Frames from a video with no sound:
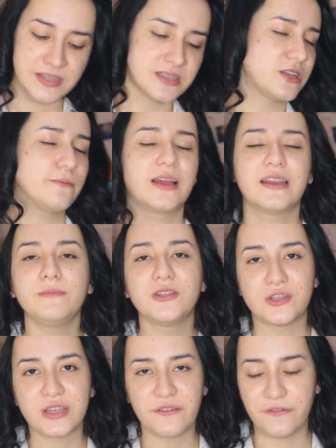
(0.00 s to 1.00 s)
So I'm gonna be
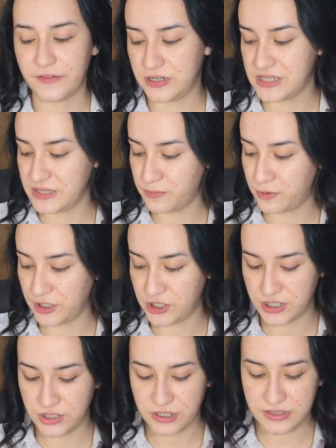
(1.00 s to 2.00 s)
doing a first
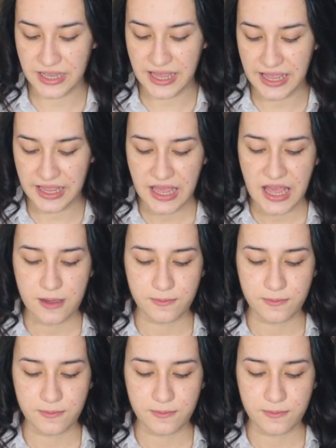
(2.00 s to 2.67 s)
impression today,